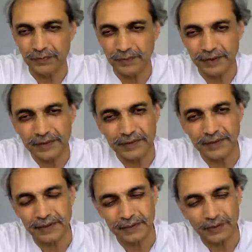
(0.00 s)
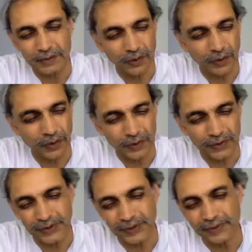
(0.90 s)
entry into
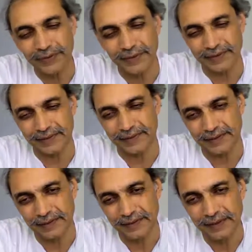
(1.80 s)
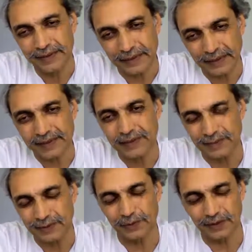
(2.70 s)
cause and effect
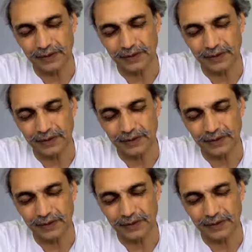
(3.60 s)
cycles only.